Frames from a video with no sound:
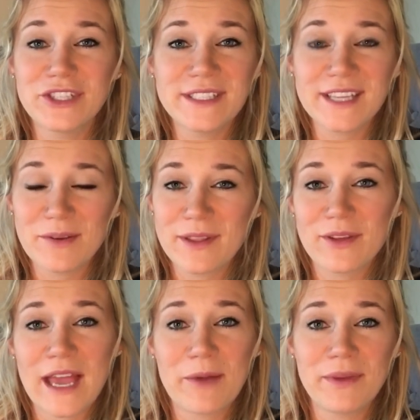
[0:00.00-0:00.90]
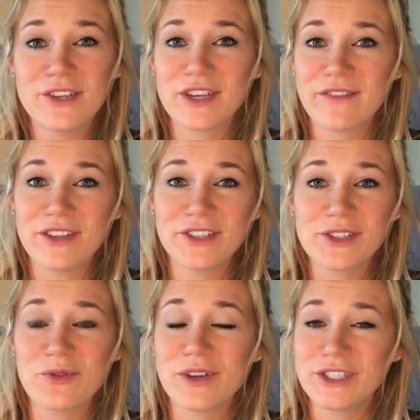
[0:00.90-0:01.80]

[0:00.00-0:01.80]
She's going to be happy to drive you to school,